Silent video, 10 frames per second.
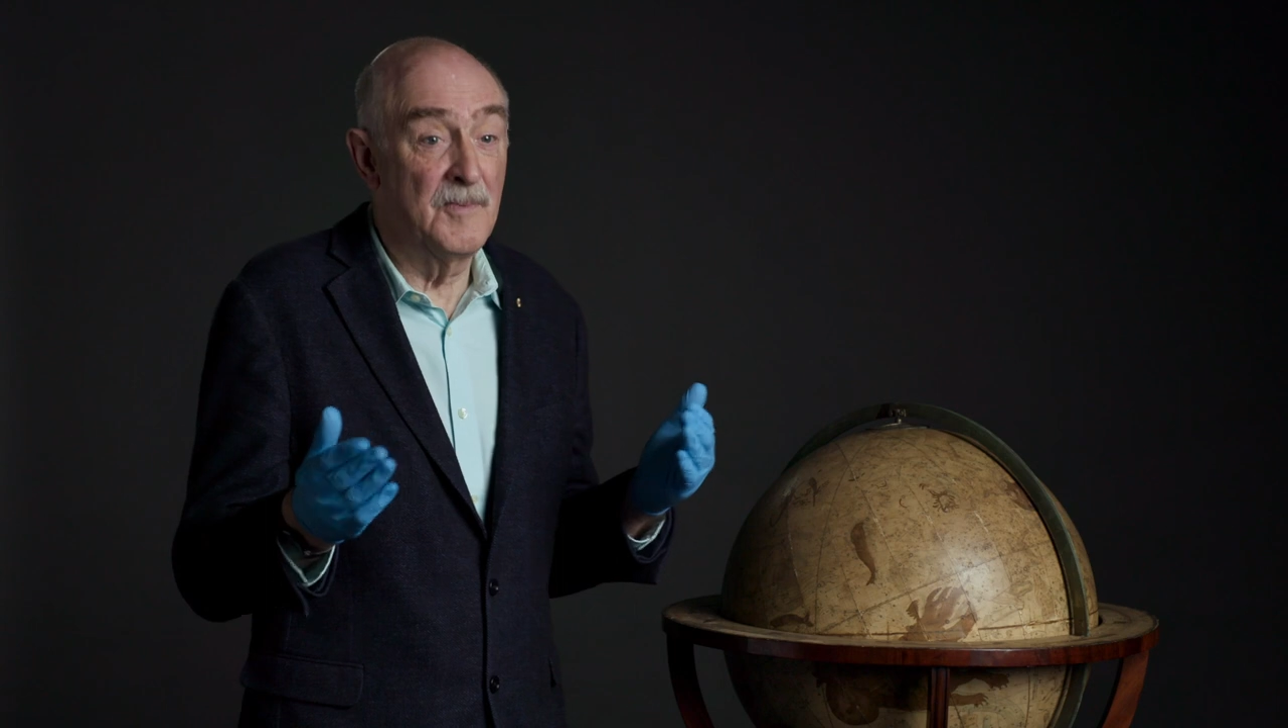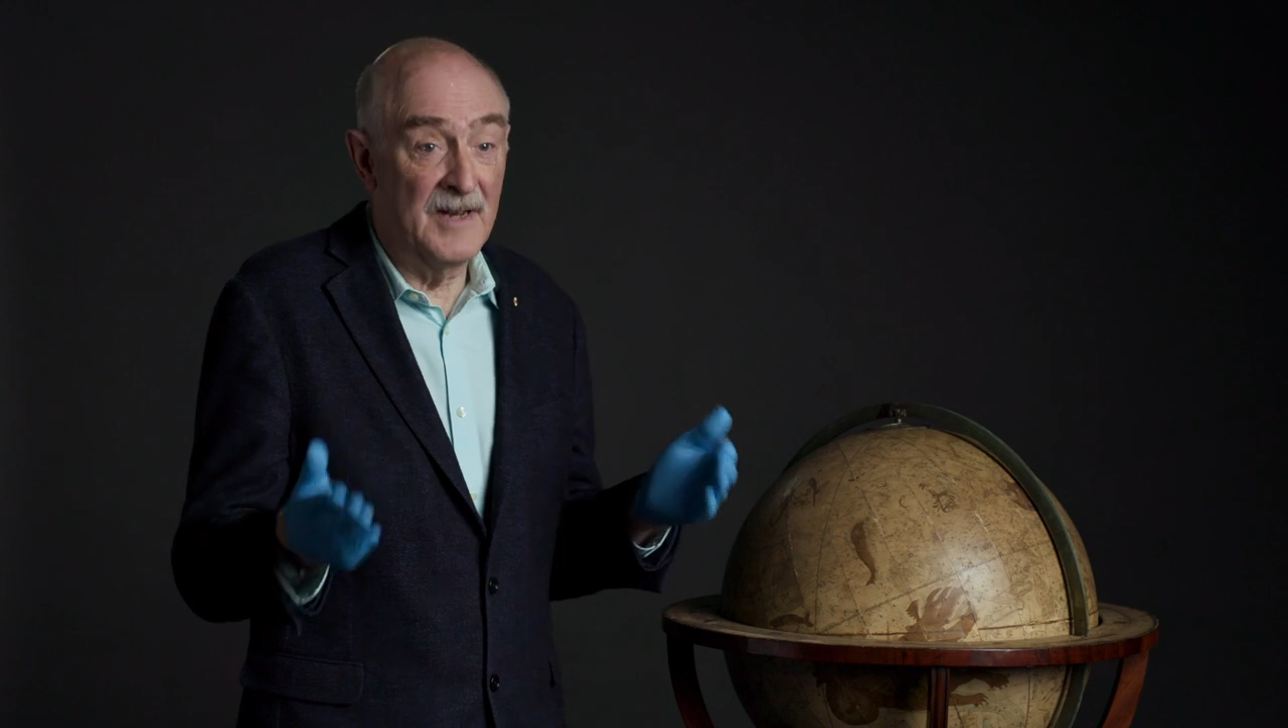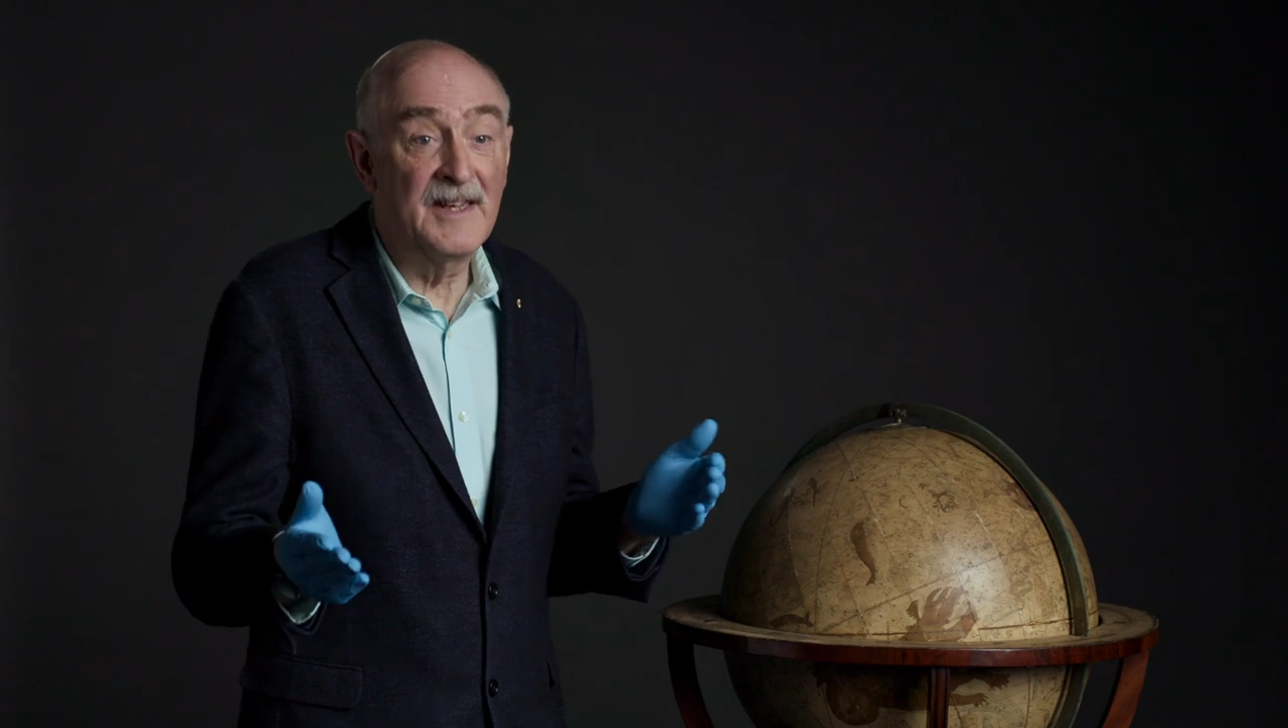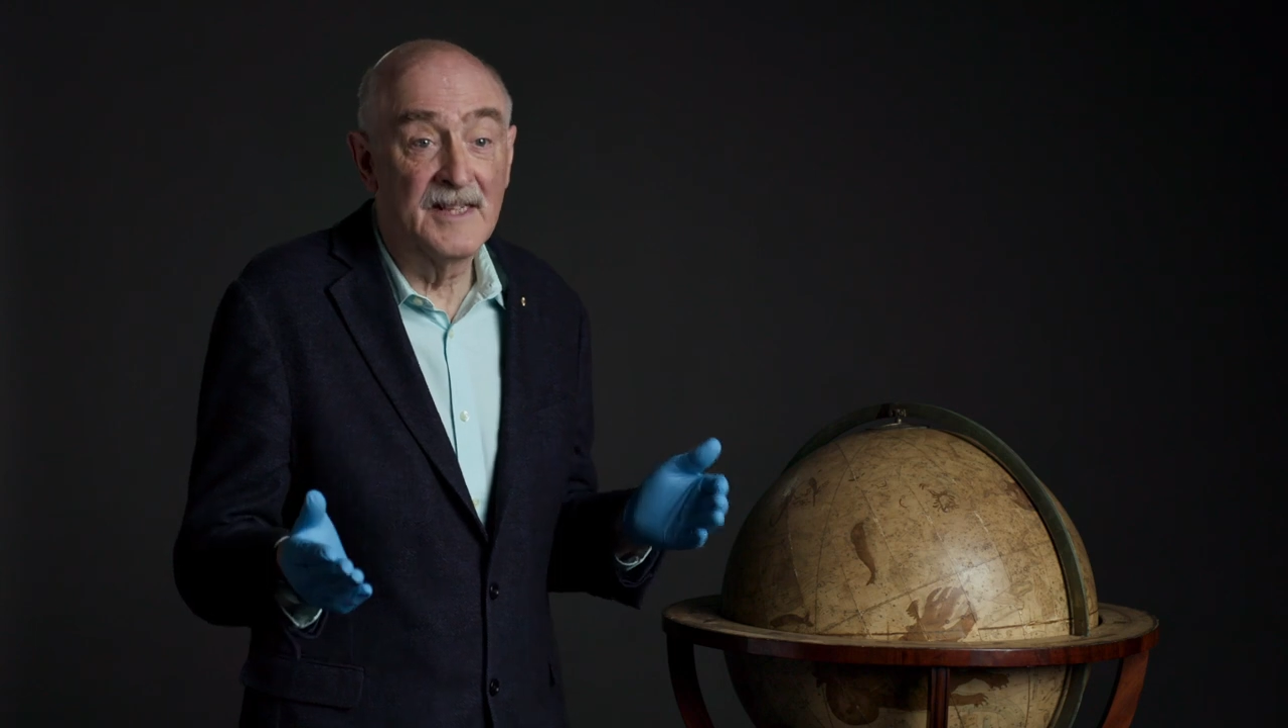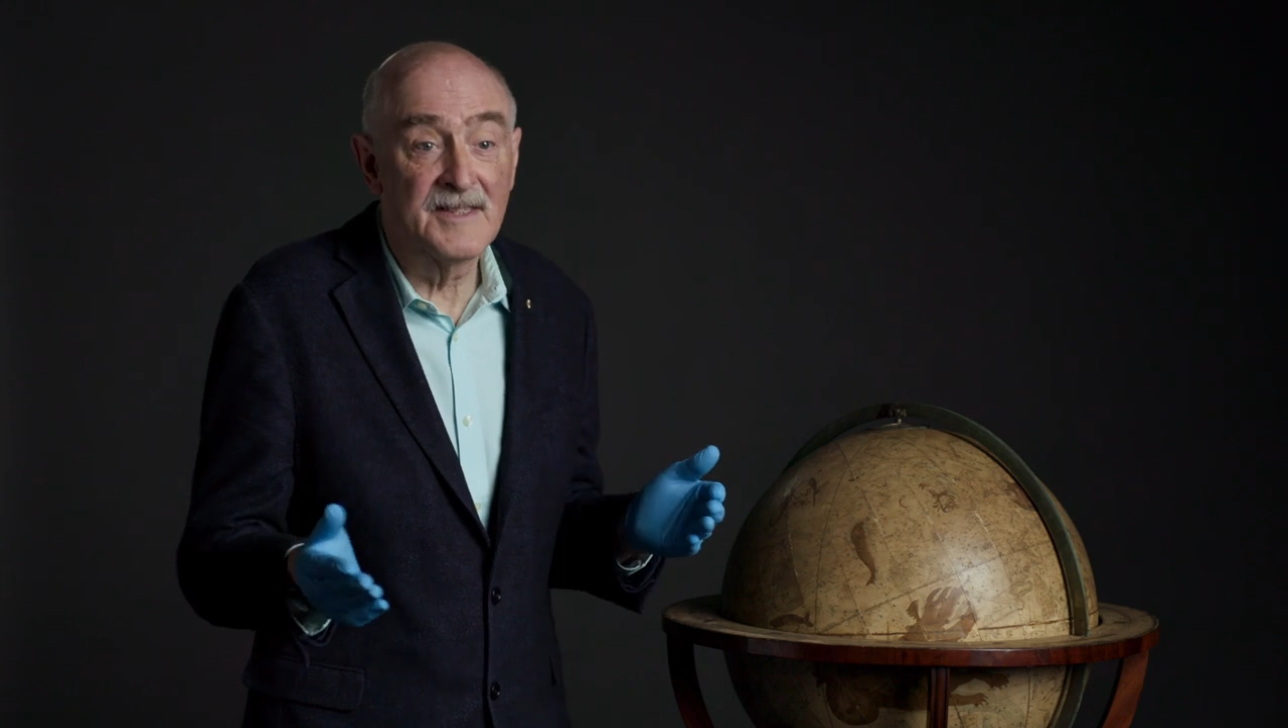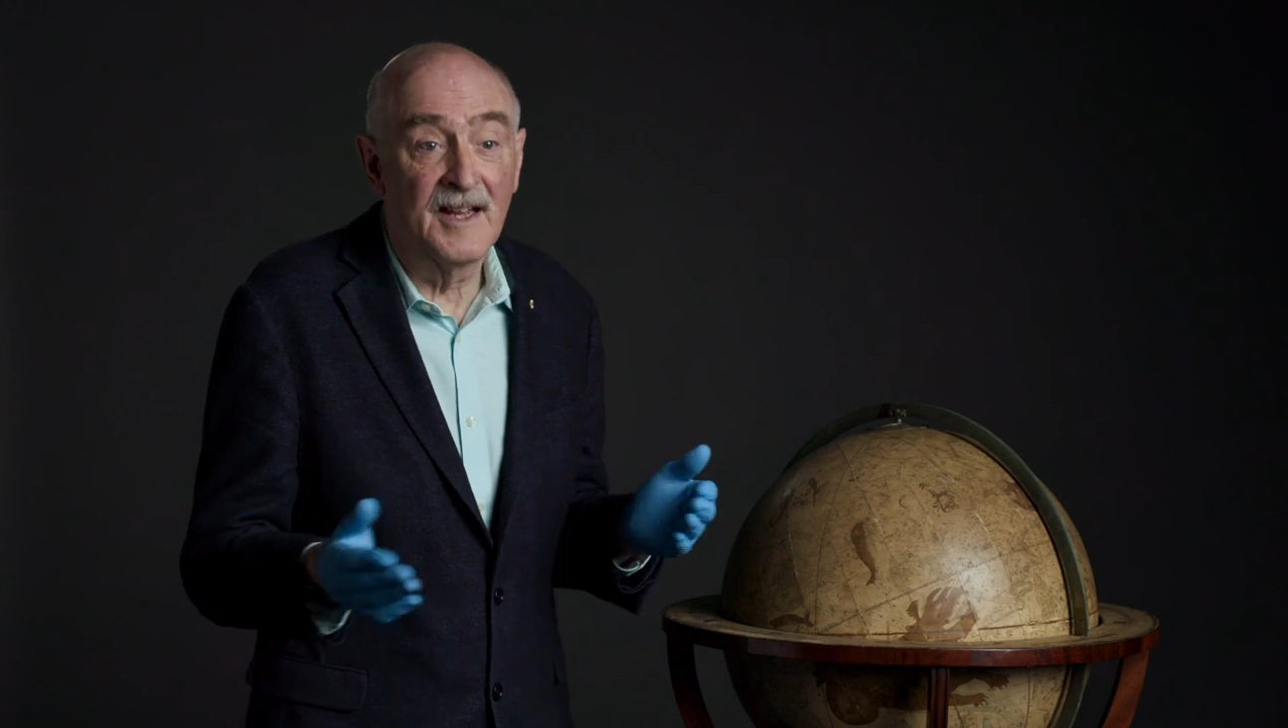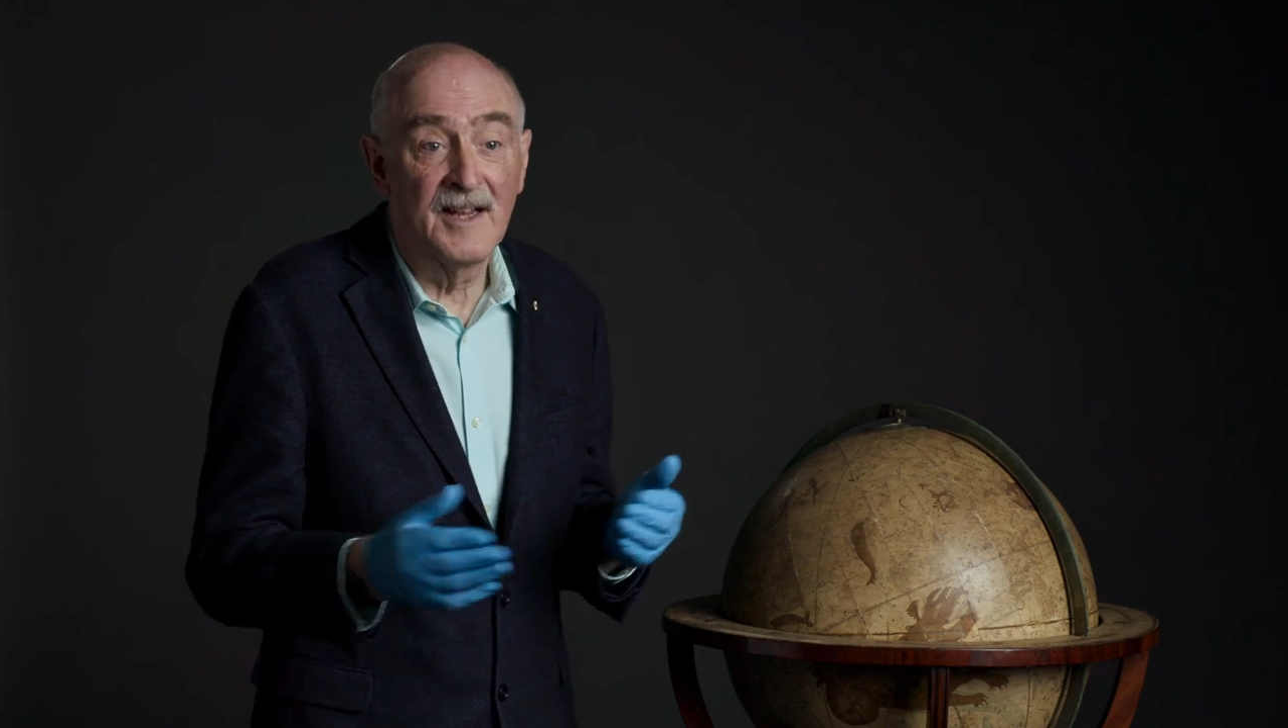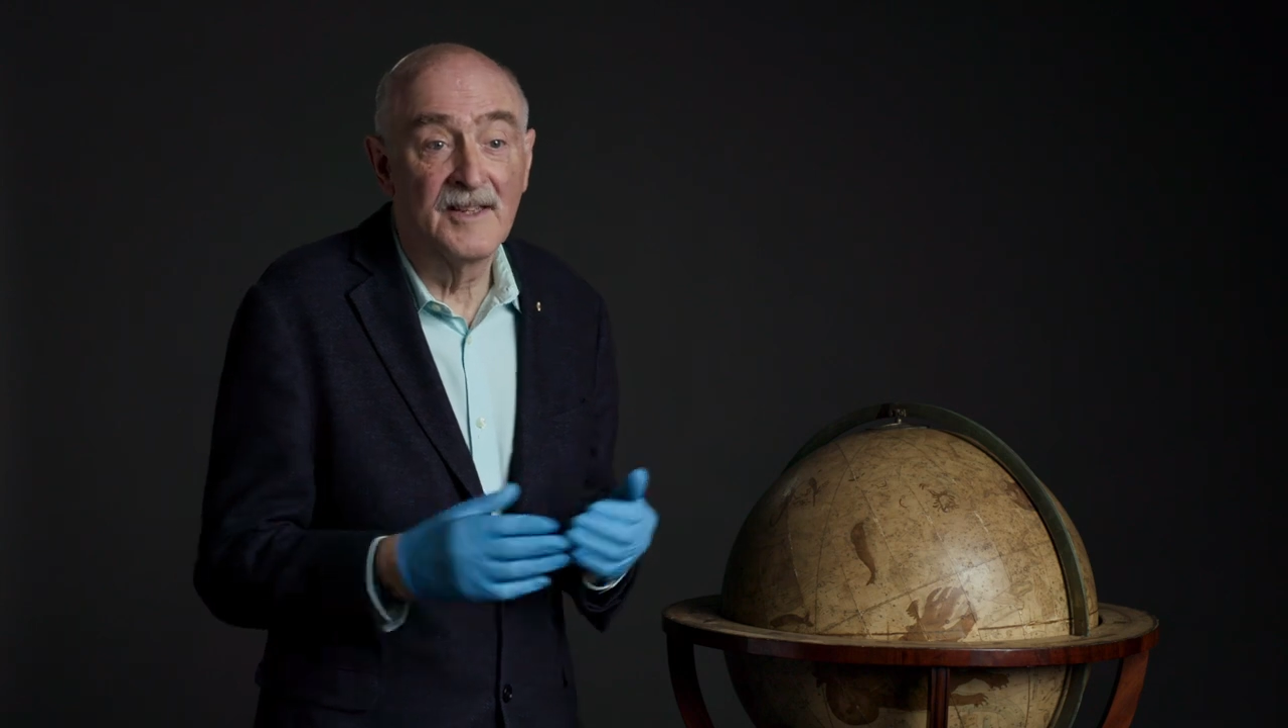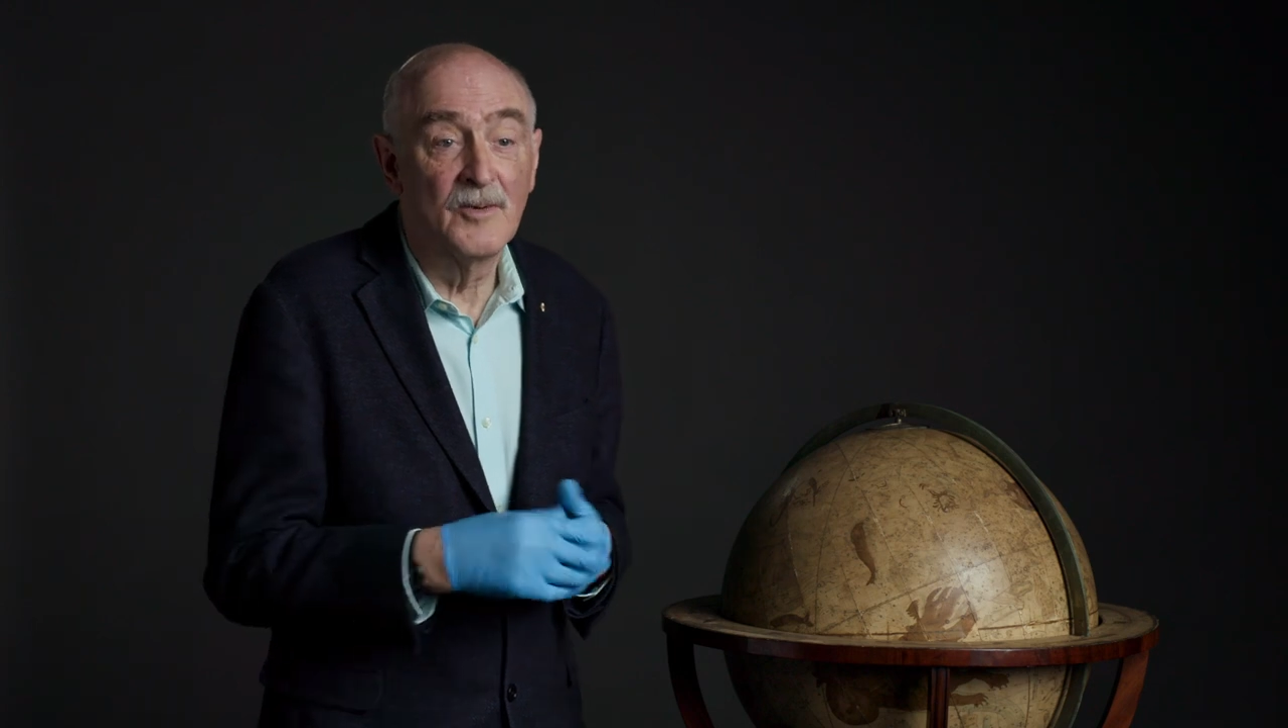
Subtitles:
planets are